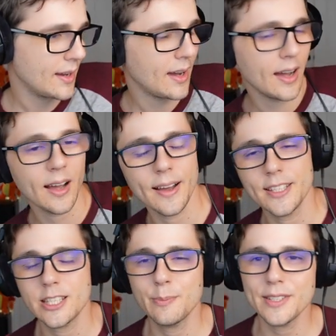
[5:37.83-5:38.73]
Uh,
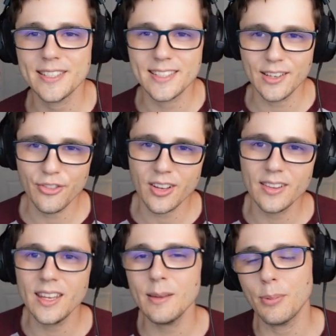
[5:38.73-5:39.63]

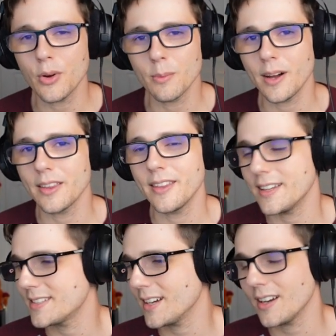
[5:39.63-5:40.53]
specifically Pokemon
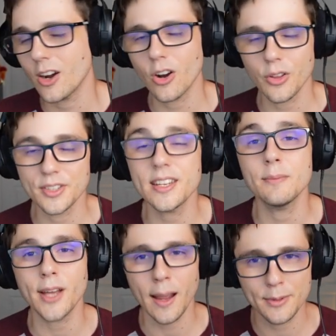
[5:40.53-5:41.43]
that uh, are all the
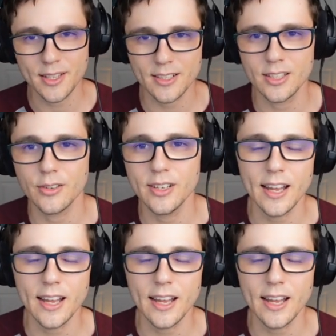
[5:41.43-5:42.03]
same type as Octillery.